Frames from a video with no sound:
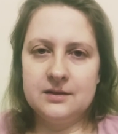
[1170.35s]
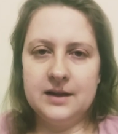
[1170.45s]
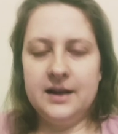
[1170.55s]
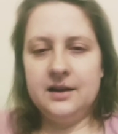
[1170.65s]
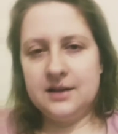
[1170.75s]

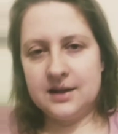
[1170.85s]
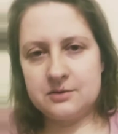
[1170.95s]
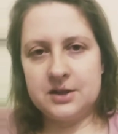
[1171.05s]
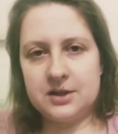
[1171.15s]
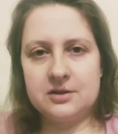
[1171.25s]
and
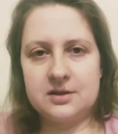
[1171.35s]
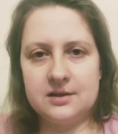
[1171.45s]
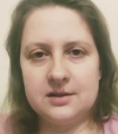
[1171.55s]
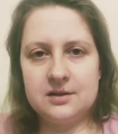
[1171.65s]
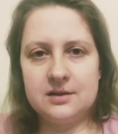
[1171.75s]
God's
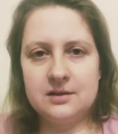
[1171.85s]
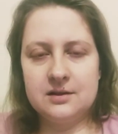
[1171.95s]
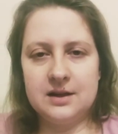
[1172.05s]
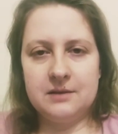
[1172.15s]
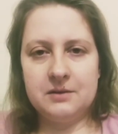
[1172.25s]
righteousness,
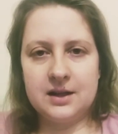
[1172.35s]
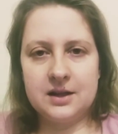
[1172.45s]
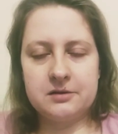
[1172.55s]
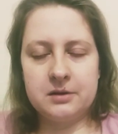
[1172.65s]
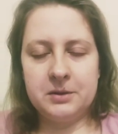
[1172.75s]
and everything
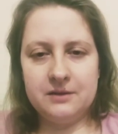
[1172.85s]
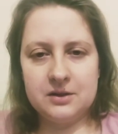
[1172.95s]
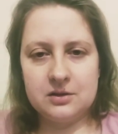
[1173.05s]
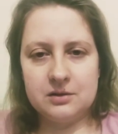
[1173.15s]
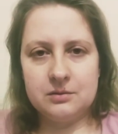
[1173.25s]
else will be
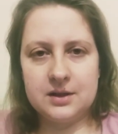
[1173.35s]
given to you."